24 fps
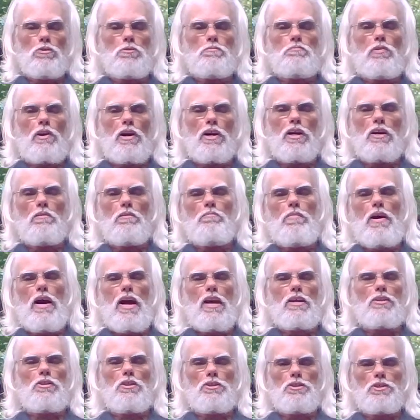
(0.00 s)
was bringing them
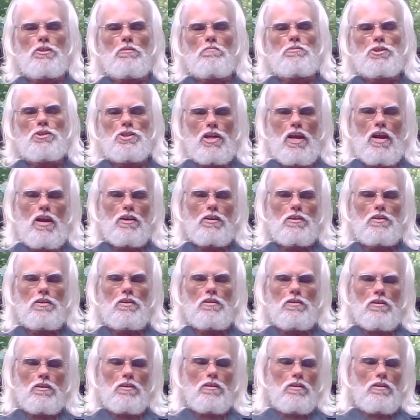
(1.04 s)
back. The ship sank.